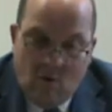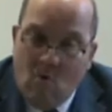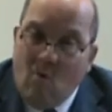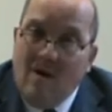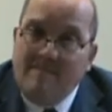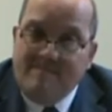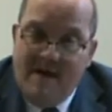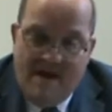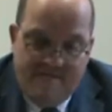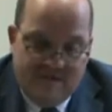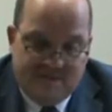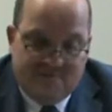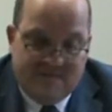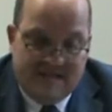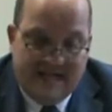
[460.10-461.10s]
court
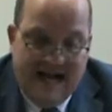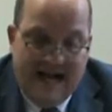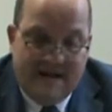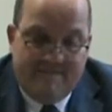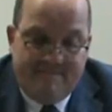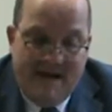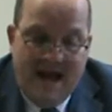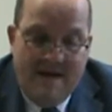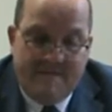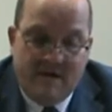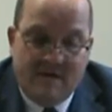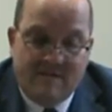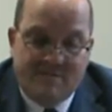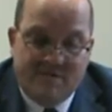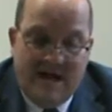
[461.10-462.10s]
papers for non-payment
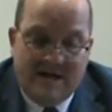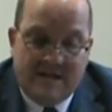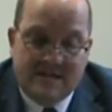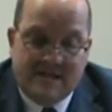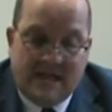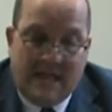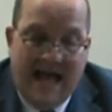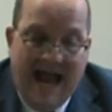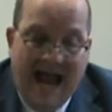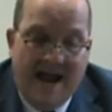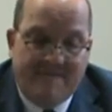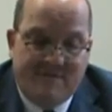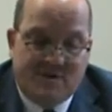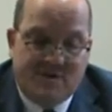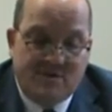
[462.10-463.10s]
of rent until
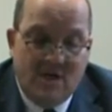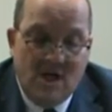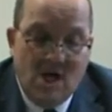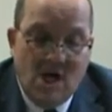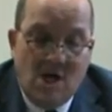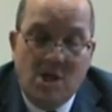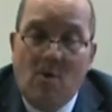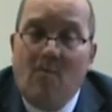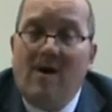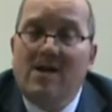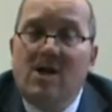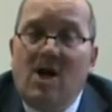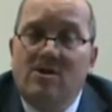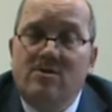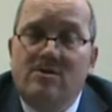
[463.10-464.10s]
after the
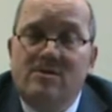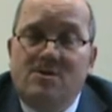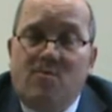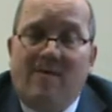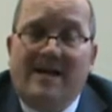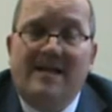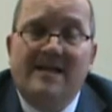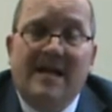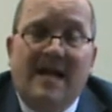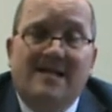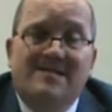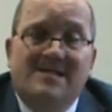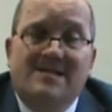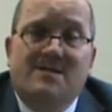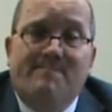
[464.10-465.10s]
120
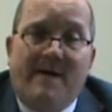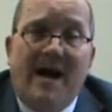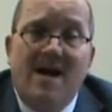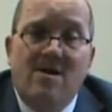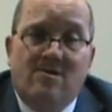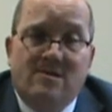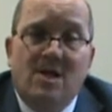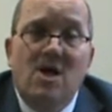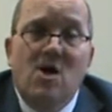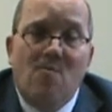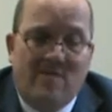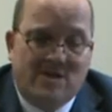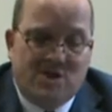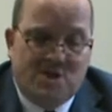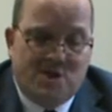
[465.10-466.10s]
days expires,
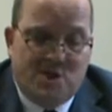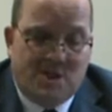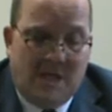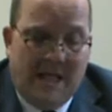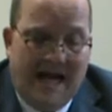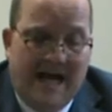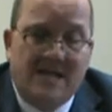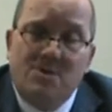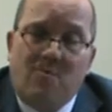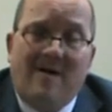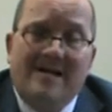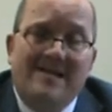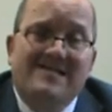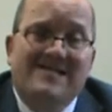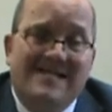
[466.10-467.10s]
which is July
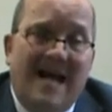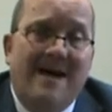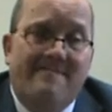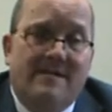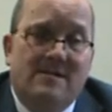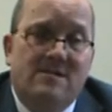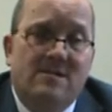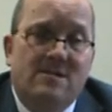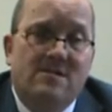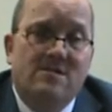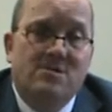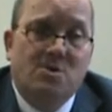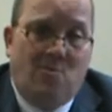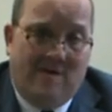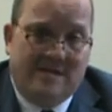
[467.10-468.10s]
27,
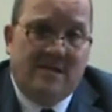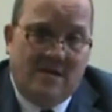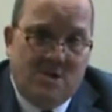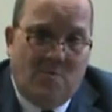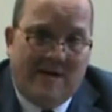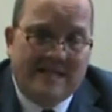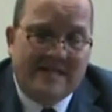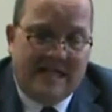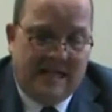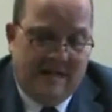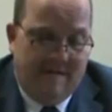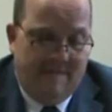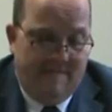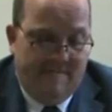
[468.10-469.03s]
2020.